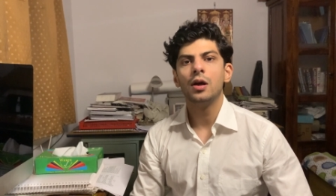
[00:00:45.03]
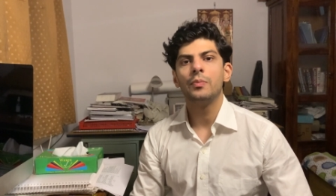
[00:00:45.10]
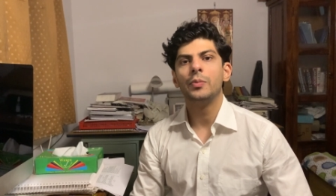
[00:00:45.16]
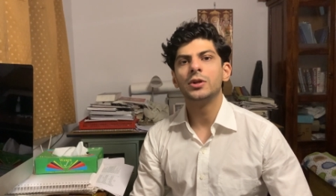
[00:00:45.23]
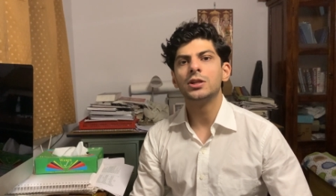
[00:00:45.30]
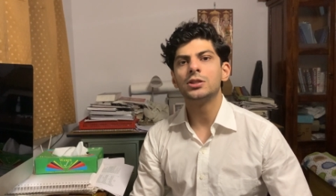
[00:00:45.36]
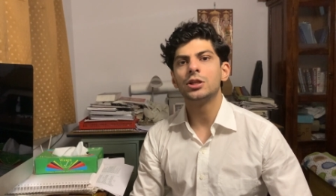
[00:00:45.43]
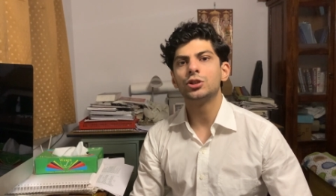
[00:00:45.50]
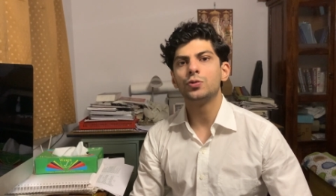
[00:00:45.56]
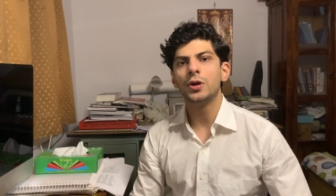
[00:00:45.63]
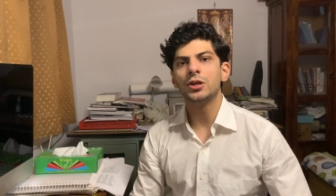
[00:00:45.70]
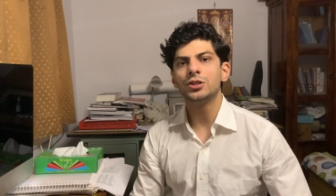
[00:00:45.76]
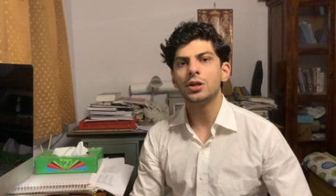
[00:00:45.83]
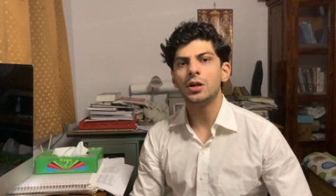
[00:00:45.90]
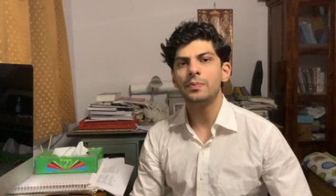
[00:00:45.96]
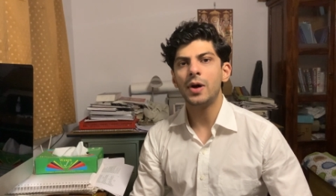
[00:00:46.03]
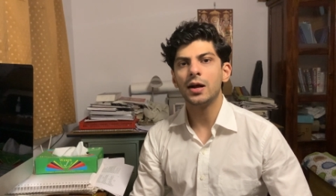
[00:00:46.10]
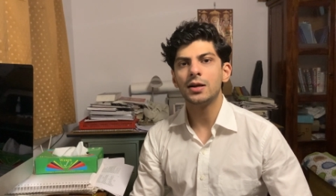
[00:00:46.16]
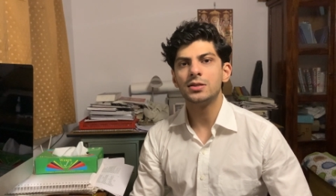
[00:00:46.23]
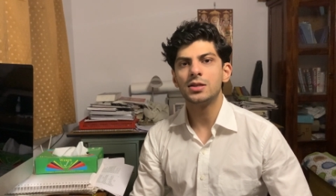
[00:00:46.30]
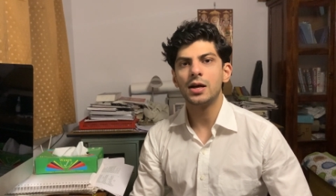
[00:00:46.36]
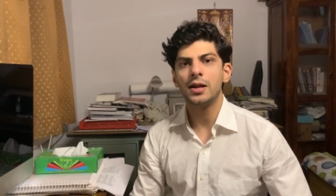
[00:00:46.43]
But the situation in
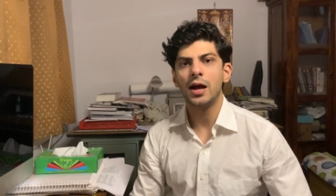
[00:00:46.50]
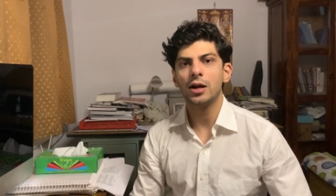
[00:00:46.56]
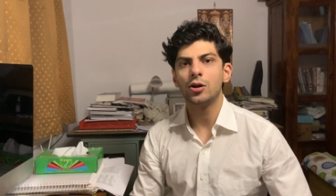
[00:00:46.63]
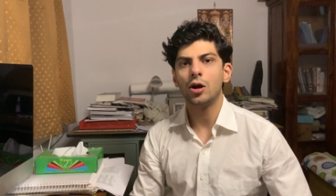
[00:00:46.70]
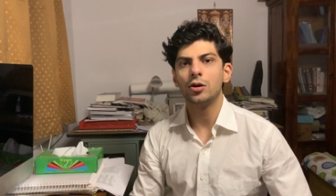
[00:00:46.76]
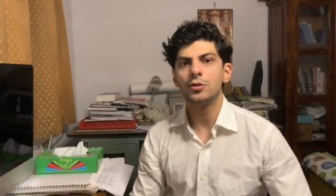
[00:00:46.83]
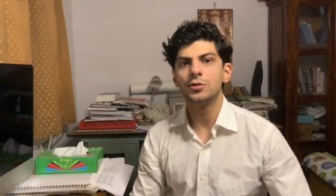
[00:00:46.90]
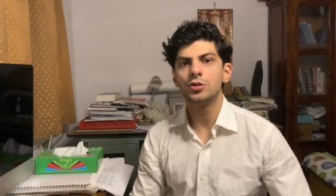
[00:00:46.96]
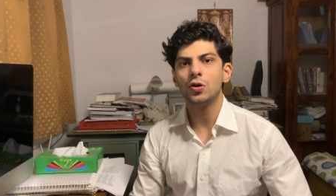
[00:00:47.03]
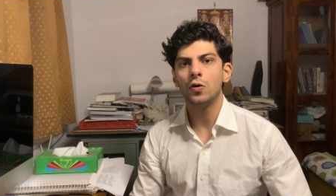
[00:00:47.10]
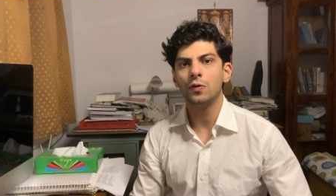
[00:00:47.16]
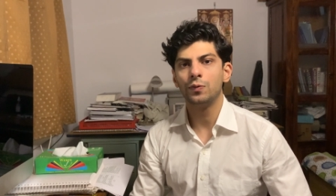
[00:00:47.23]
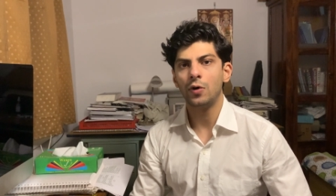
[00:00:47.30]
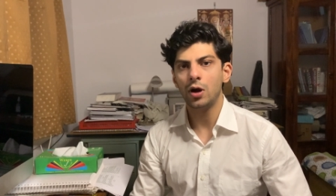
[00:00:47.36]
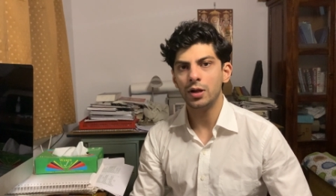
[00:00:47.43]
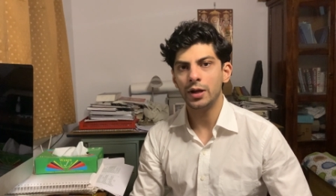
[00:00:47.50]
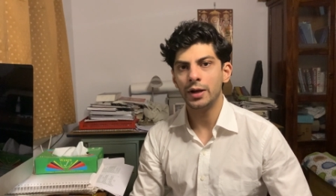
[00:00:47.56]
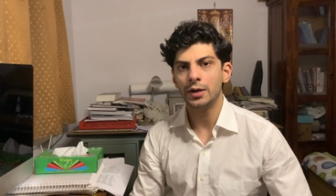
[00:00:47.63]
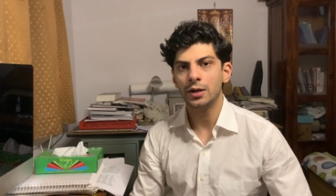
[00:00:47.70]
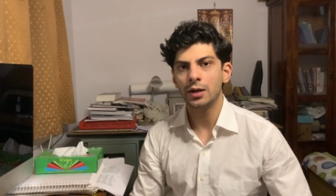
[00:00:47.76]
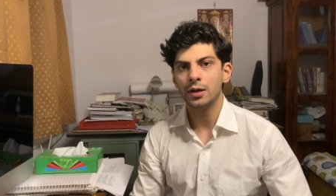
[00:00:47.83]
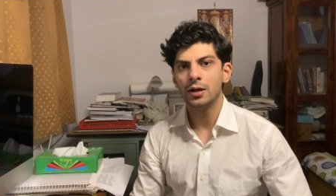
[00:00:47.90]
Pakistan had gotten so
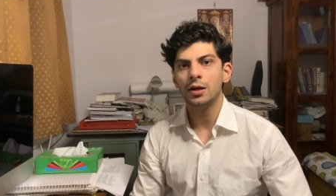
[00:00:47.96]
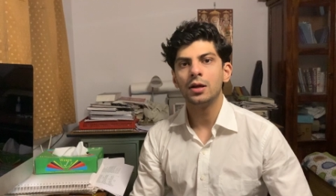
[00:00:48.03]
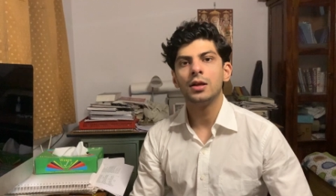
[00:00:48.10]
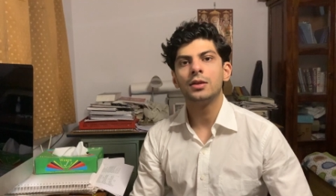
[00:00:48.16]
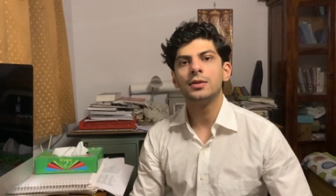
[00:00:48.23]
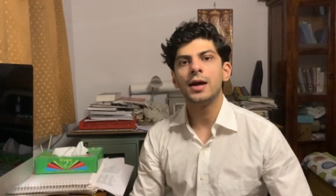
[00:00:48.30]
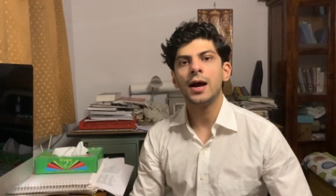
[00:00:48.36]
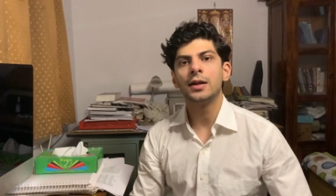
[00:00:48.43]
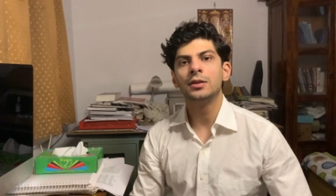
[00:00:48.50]
violent that